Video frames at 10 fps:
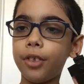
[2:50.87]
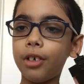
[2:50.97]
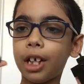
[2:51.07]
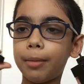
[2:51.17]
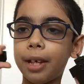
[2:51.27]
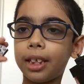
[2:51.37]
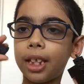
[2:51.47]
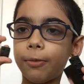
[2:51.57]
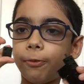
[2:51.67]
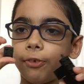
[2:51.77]
You can make
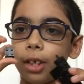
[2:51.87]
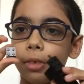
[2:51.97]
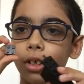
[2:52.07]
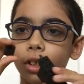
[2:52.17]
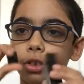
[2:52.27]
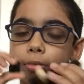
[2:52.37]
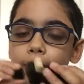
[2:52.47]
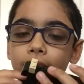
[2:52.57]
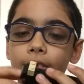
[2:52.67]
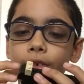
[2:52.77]
them from your two
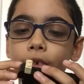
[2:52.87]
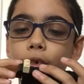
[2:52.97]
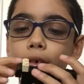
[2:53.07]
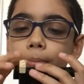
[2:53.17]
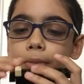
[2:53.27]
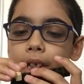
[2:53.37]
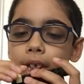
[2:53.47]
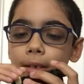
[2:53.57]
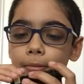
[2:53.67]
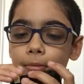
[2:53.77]
by two
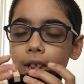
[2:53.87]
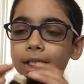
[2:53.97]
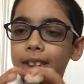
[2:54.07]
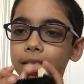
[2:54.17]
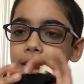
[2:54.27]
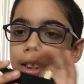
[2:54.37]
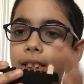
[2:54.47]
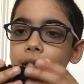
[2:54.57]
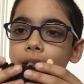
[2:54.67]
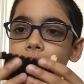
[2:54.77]
brick bricks.
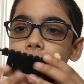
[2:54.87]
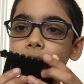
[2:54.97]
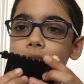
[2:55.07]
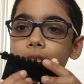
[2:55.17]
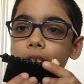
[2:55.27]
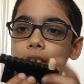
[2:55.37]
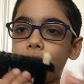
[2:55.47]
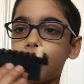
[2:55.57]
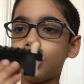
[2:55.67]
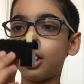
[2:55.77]

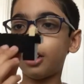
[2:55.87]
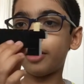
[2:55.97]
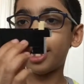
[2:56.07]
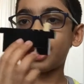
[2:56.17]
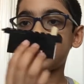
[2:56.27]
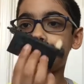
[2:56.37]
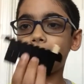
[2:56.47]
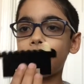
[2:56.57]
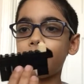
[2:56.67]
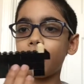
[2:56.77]
Alright,
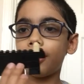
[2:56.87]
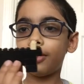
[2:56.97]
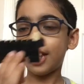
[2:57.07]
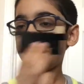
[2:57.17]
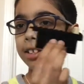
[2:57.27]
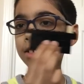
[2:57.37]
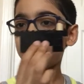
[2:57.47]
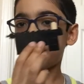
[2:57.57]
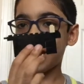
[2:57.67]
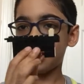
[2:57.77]
so that's your
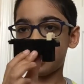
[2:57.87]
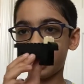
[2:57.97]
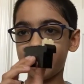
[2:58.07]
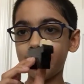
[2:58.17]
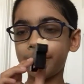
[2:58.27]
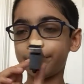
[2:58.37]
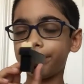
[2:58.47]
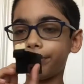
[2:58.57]
bison.